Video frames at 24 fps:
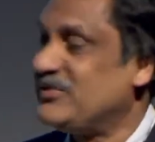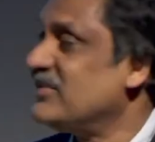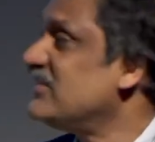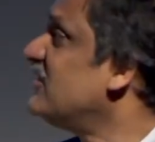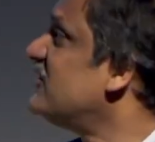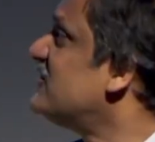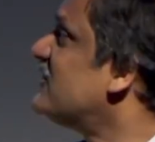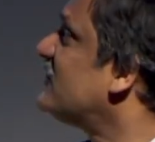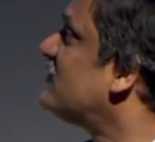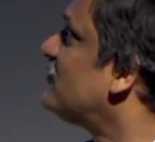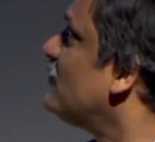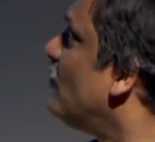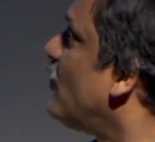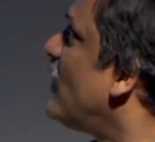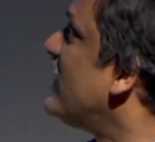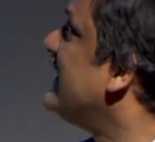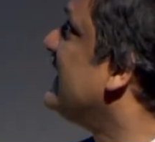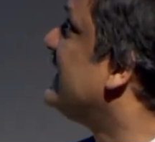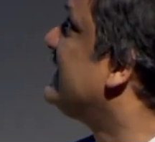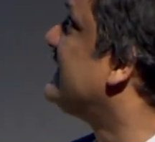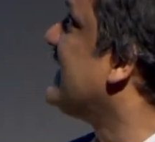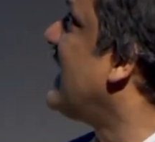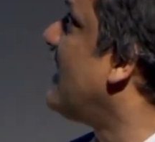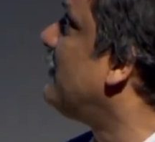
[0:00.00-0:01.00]
this is just one
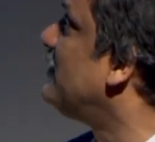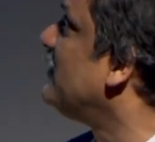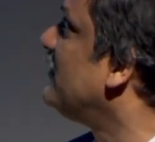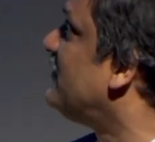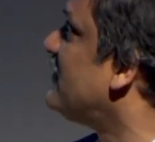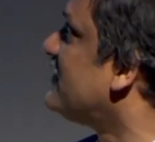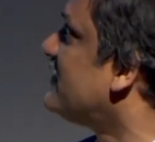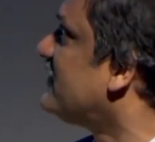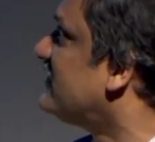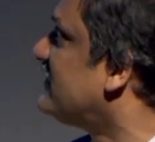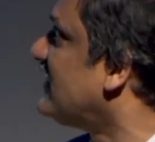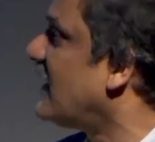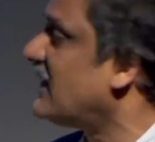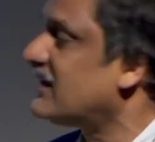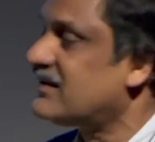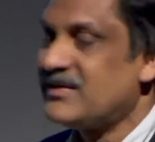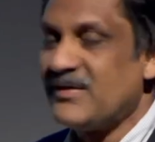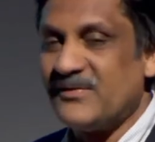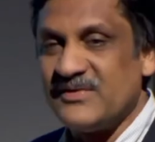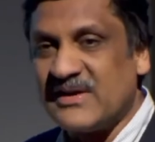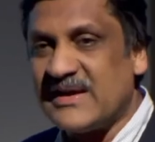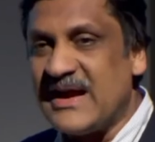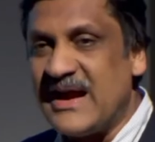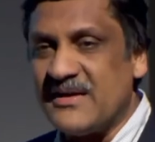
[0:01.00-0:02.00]
example of a result,
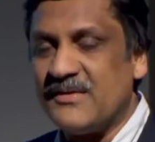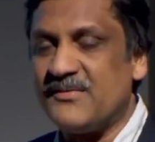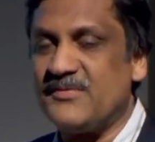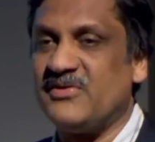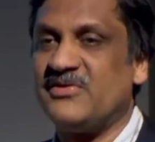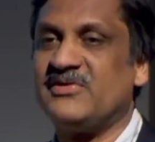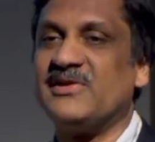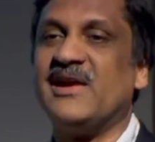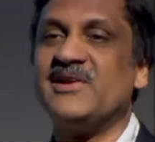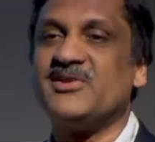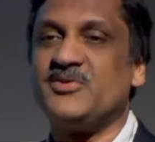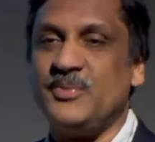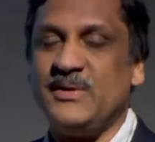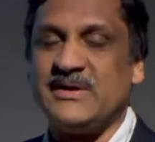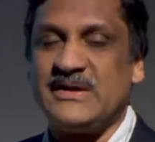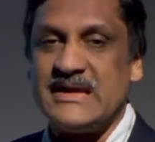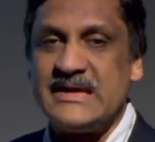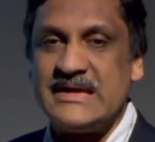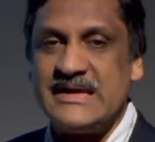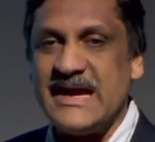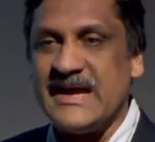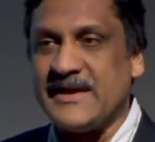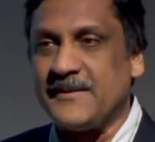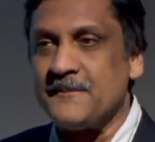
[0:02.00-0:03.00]
of the kind of results we
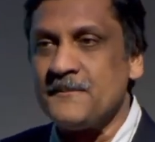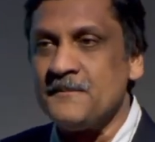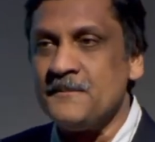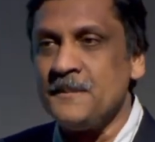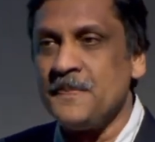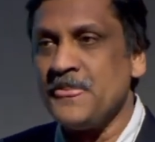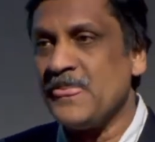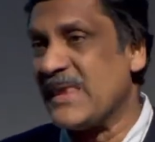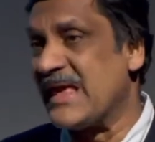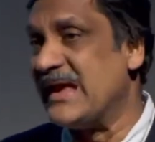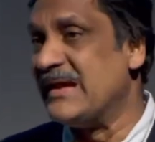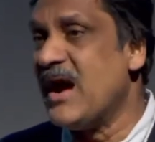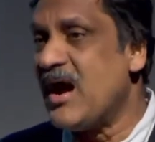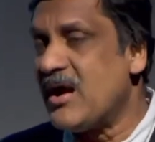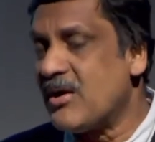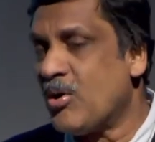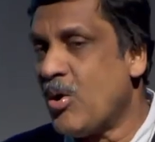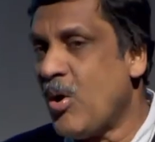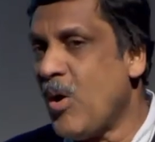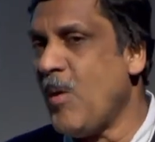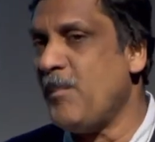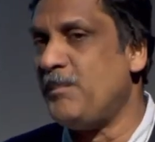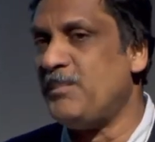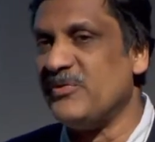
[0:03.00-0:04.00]
can get. And our
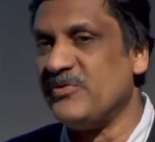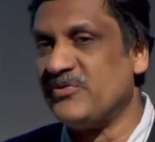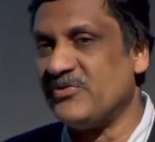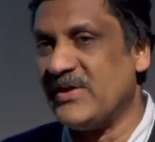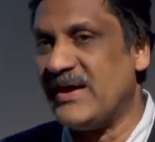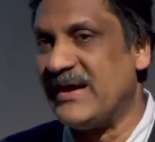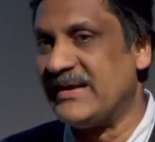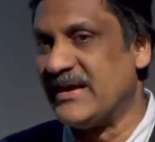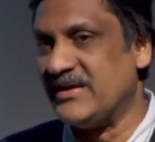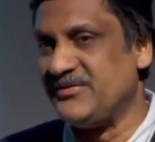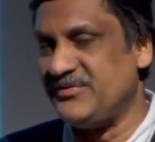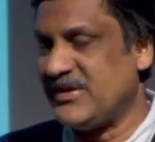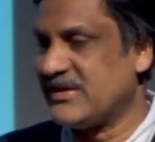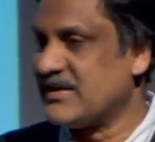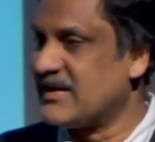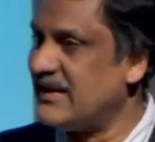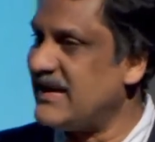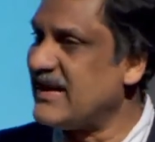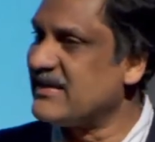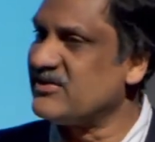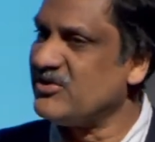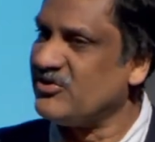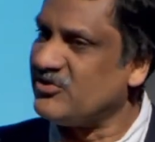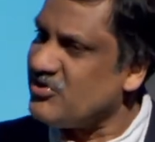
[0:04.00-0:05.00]
hope is that as we
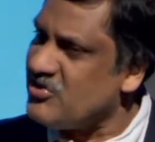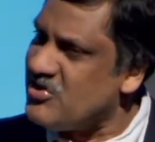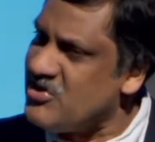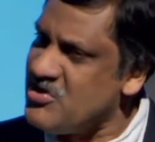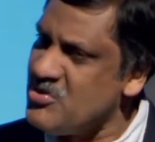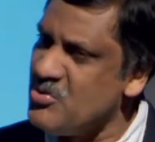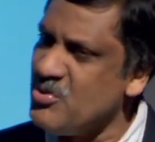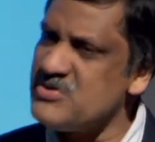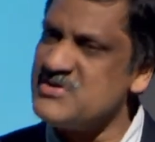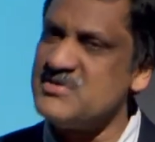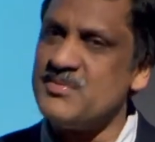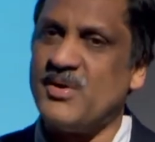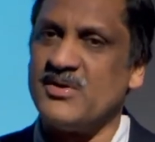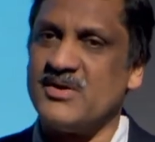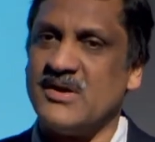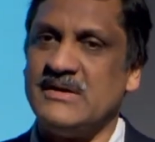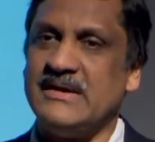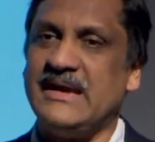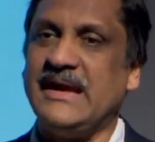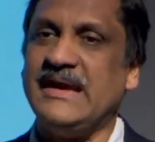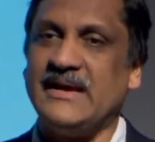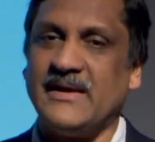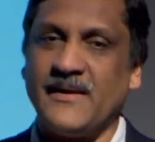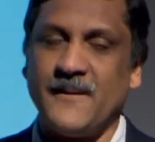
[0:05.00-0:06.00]
collect this huge amount of
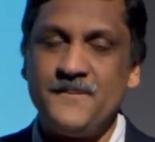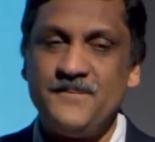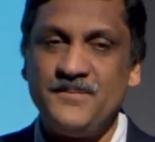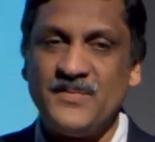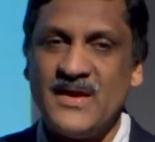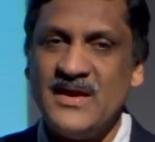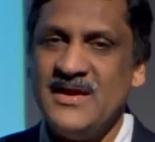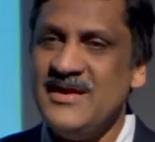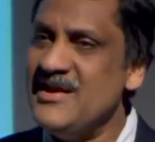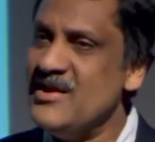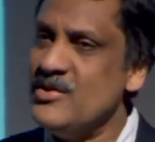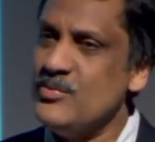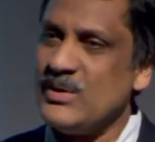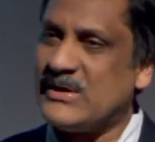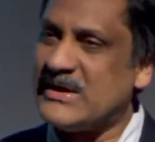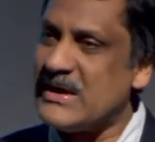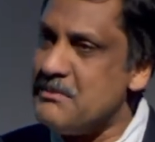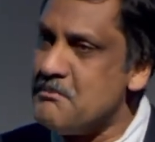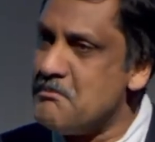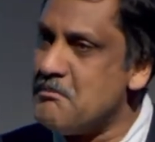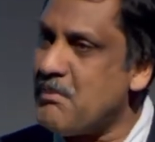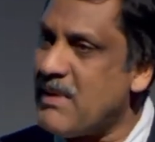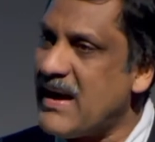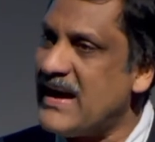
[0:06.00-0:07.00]
data, we
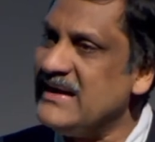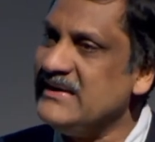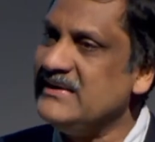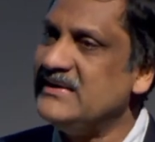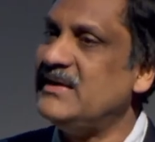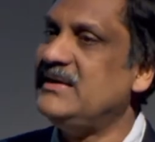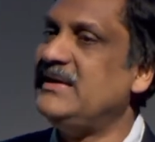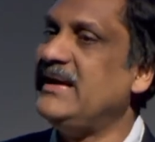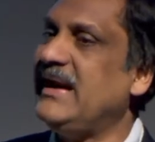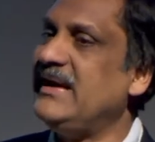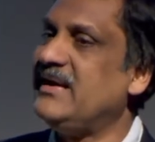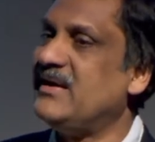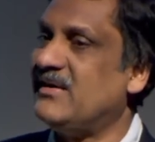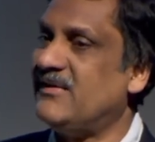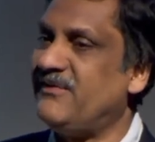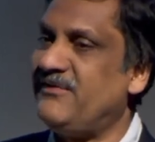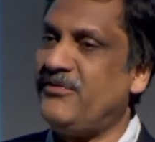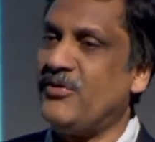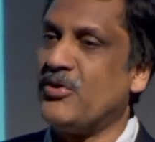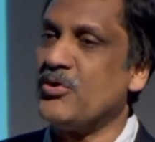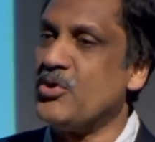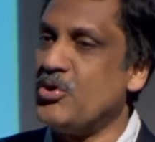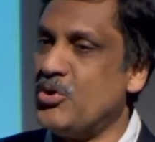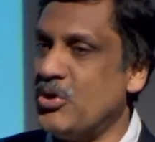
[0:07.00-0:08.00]
can mine the data
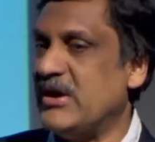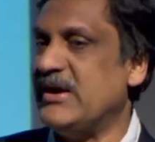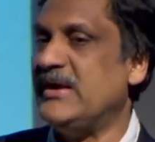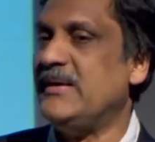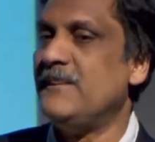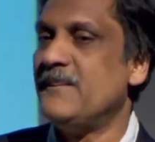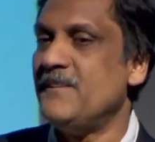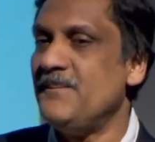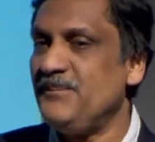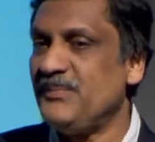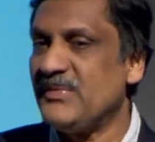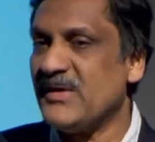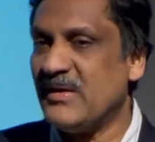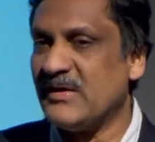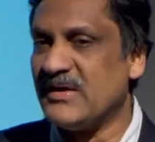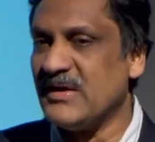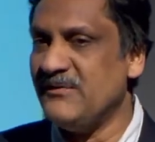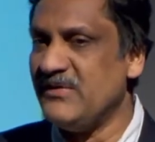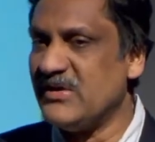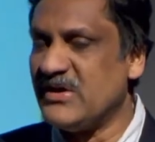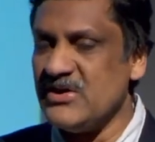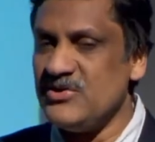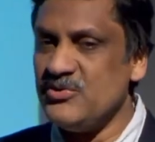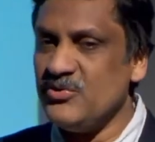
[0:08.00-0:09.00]
for good. Okay,
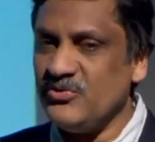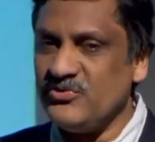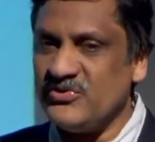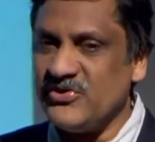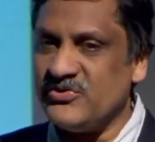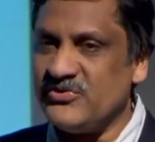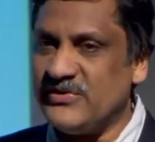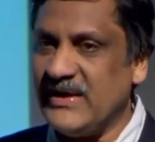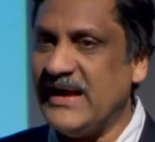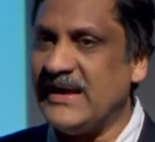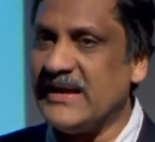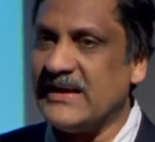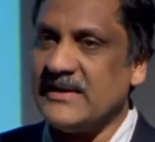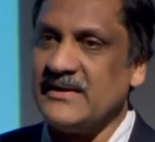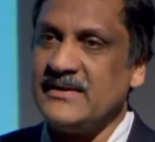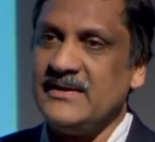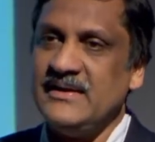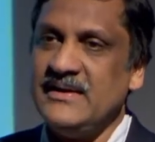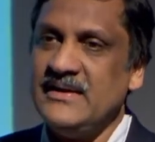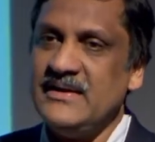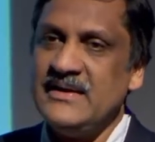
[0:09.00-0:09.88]
we can use this data,